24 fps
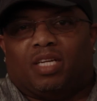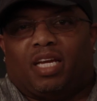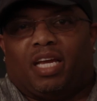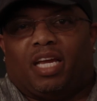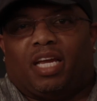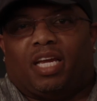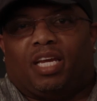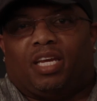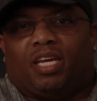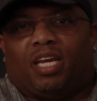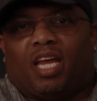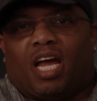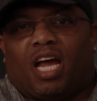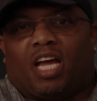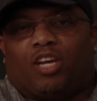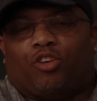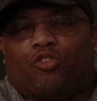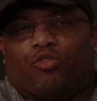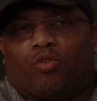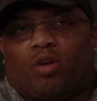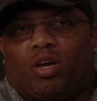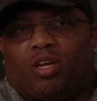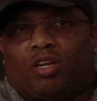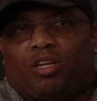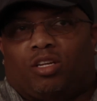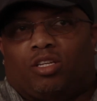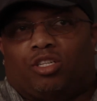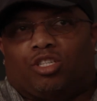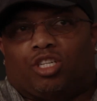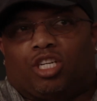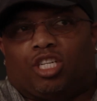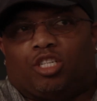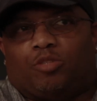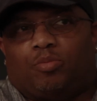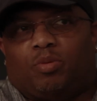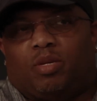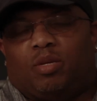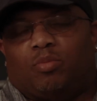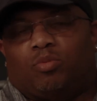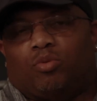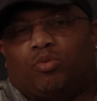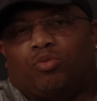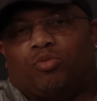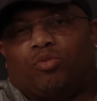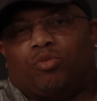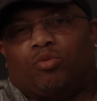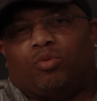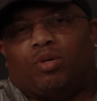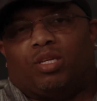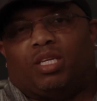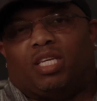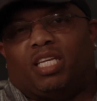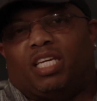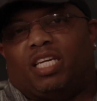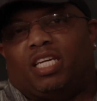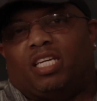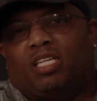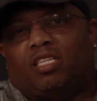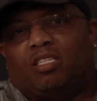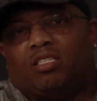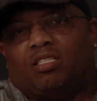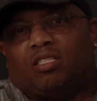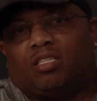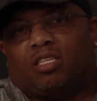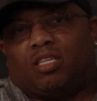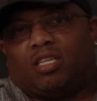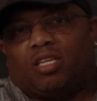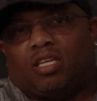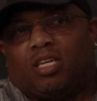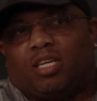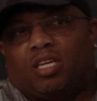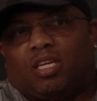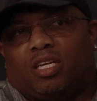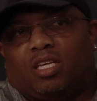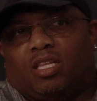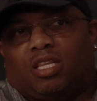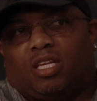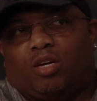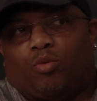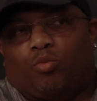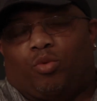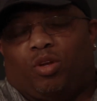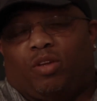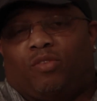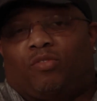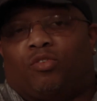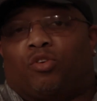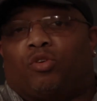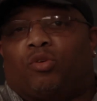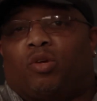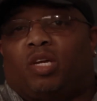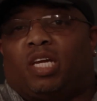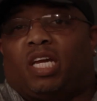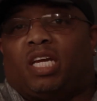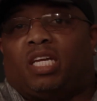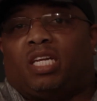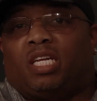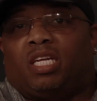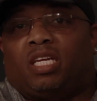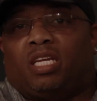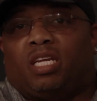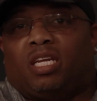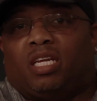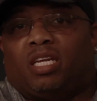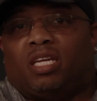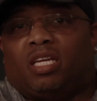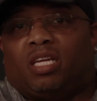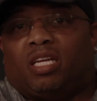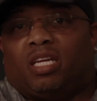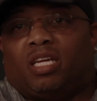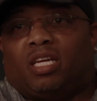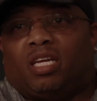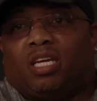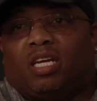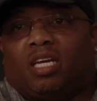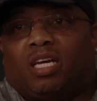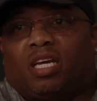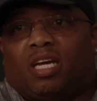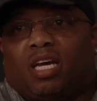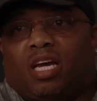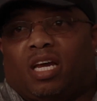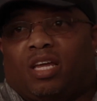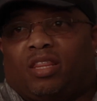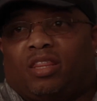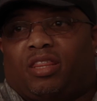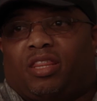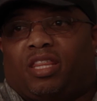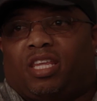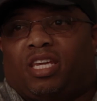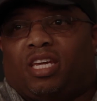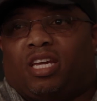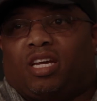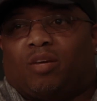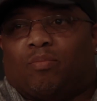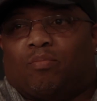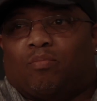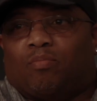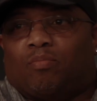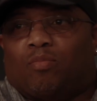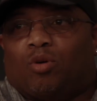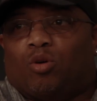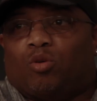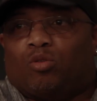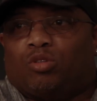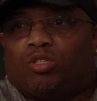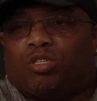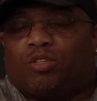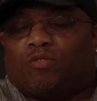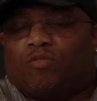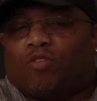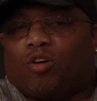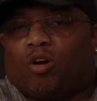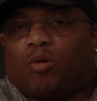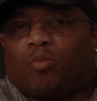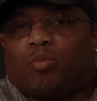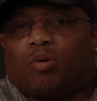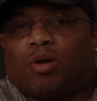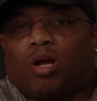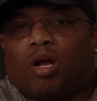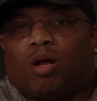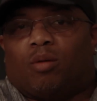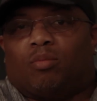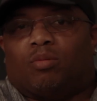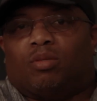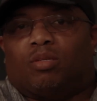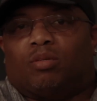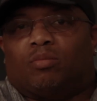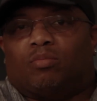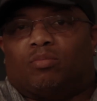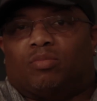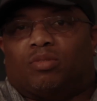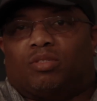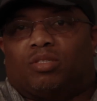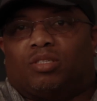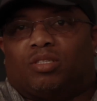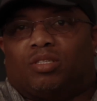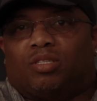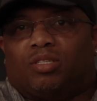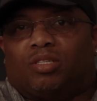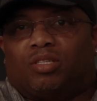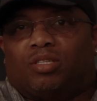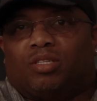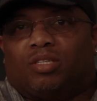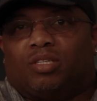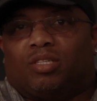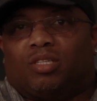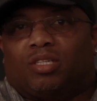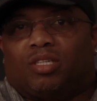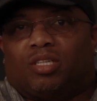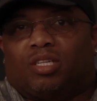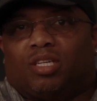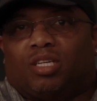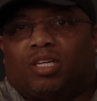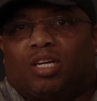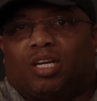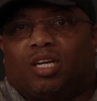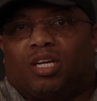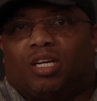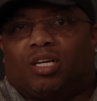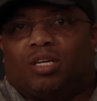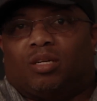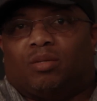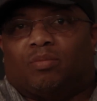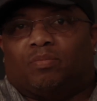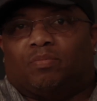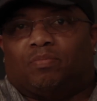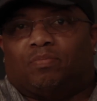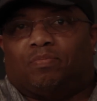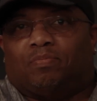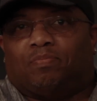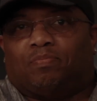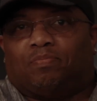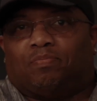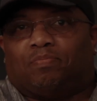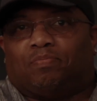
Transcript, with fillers: and not try to judge people through a lens that we've created, I think most of our problems um,